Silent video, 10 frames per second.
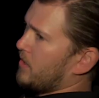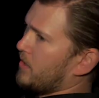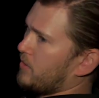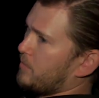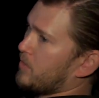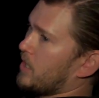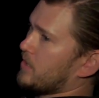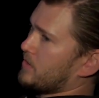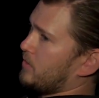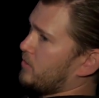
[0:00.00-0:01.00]
another
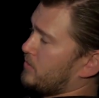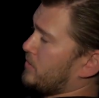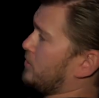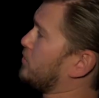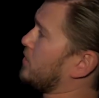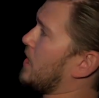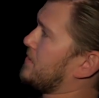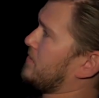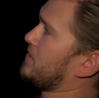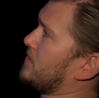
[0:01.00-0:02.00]
product that they're
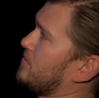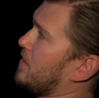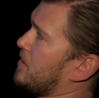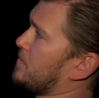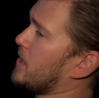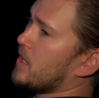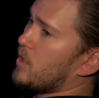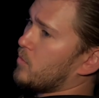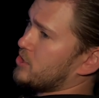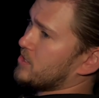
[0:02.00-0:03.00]
utilizing in this setup,
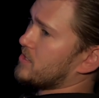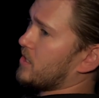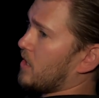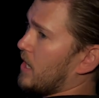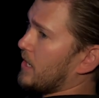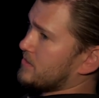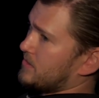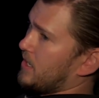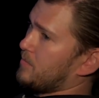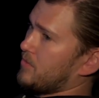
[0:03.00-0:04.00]
which is the
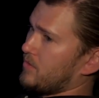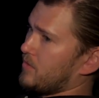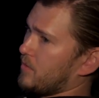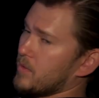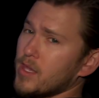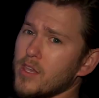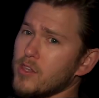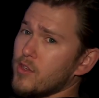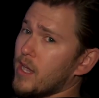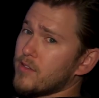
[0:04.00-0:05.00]
Kaleidescape system.
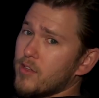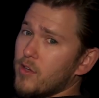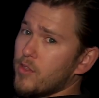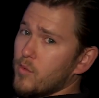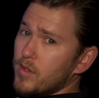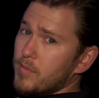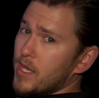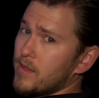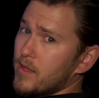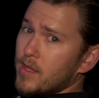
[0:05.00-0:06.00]
You guys know that we've
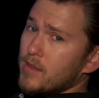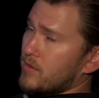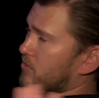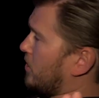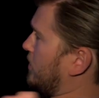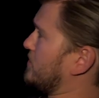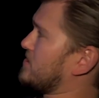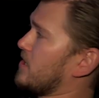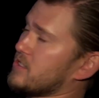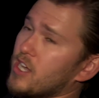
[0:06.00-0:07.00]
been starting to
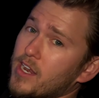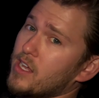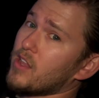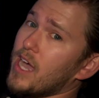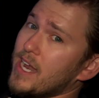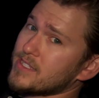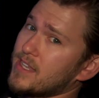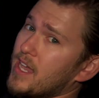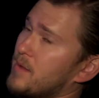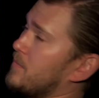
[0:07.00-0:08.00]
sell a ton of
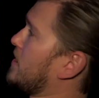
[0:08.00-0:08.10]
Kaleidescape.